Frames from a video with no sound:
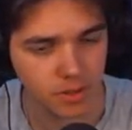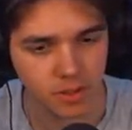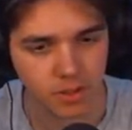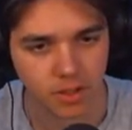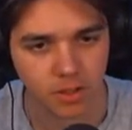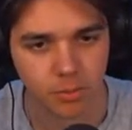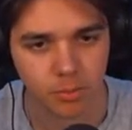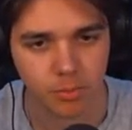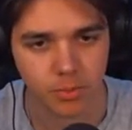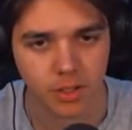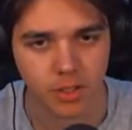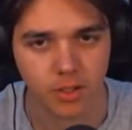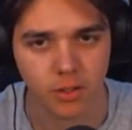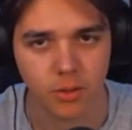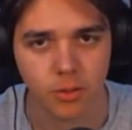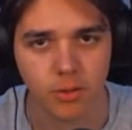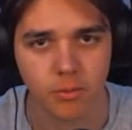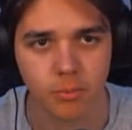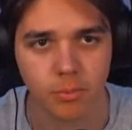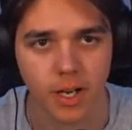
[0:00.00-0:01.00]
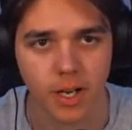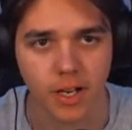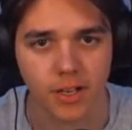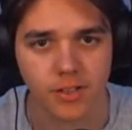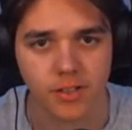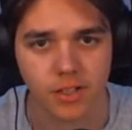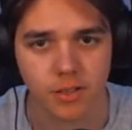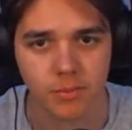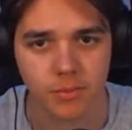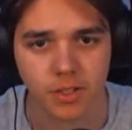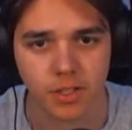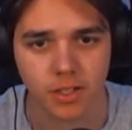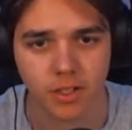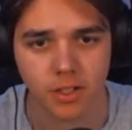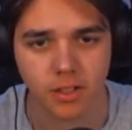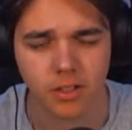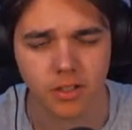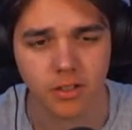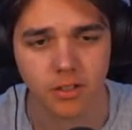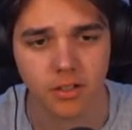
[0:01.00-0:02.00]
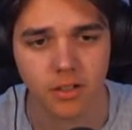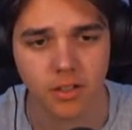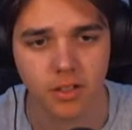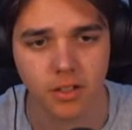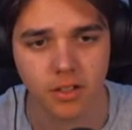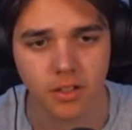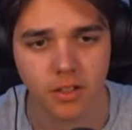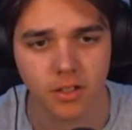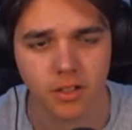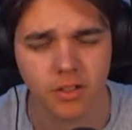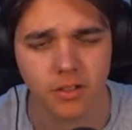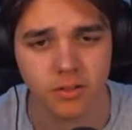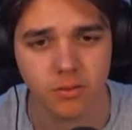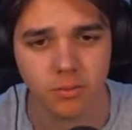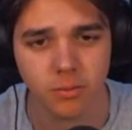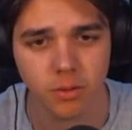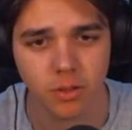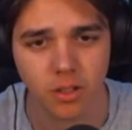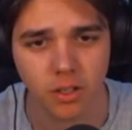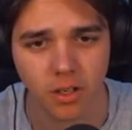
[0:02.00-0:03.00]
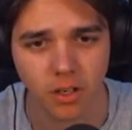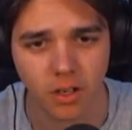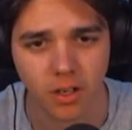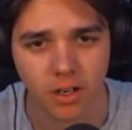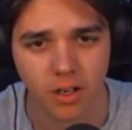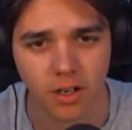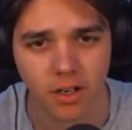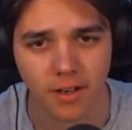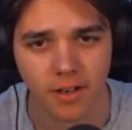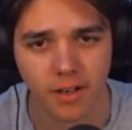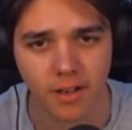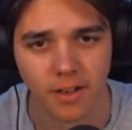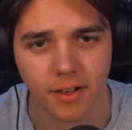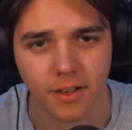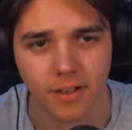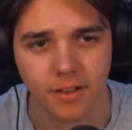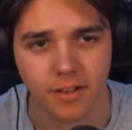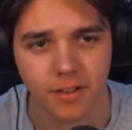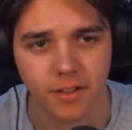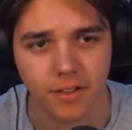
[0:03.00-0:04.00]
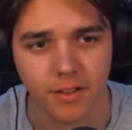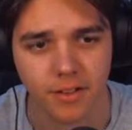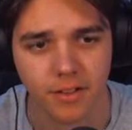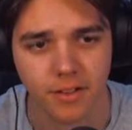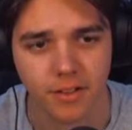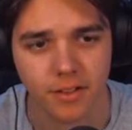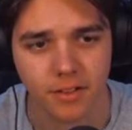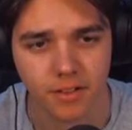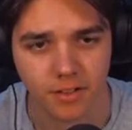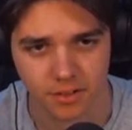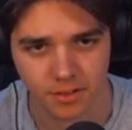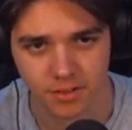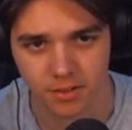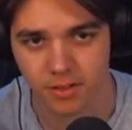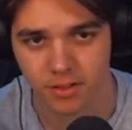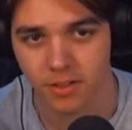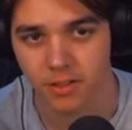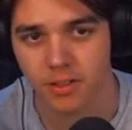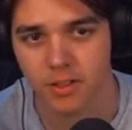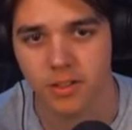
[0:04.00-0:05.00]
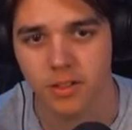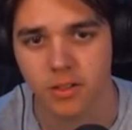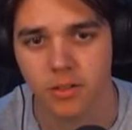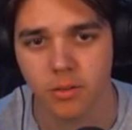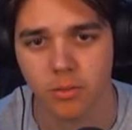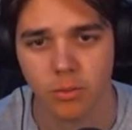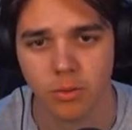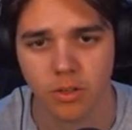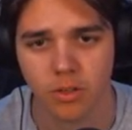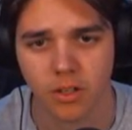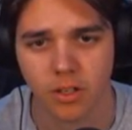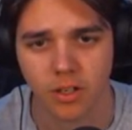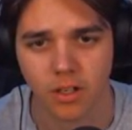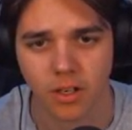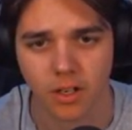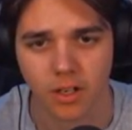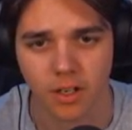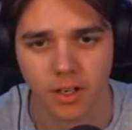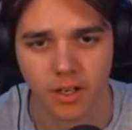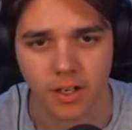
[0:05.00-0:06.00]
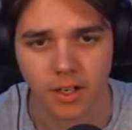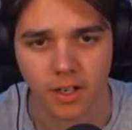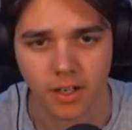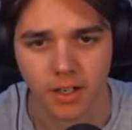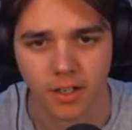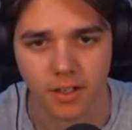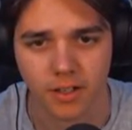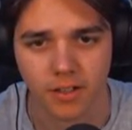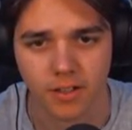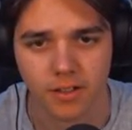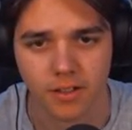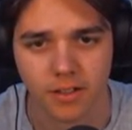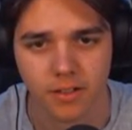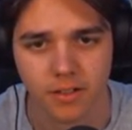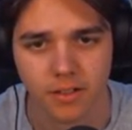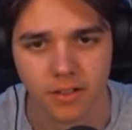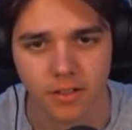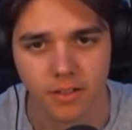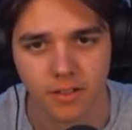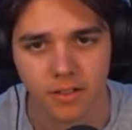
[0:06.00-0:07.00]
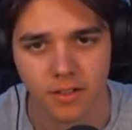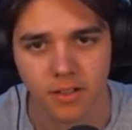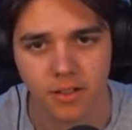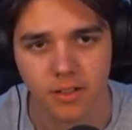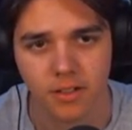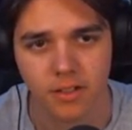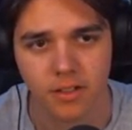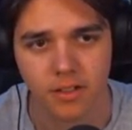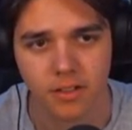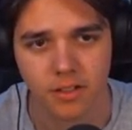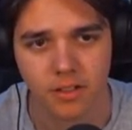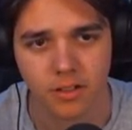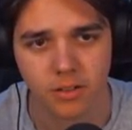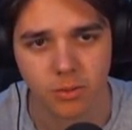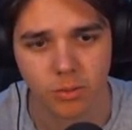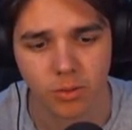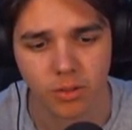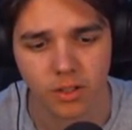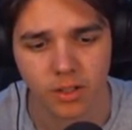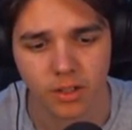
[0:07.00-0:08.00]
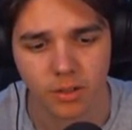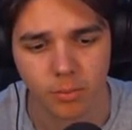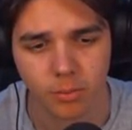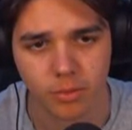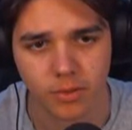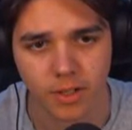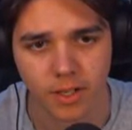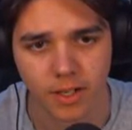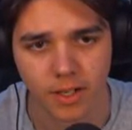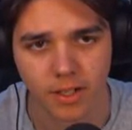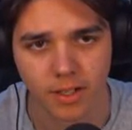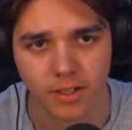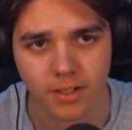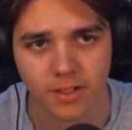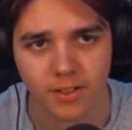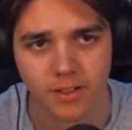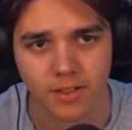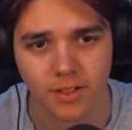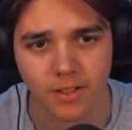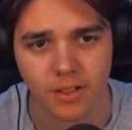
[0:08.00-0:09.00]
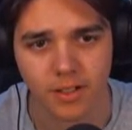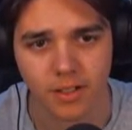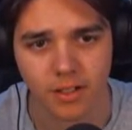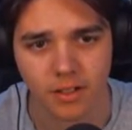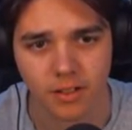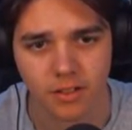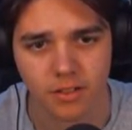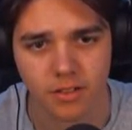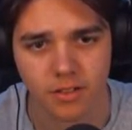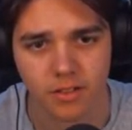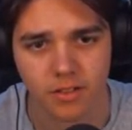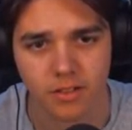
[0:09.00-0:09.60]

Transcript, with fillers: Click Q and buy something? Why? Why? I don't want to buy anything.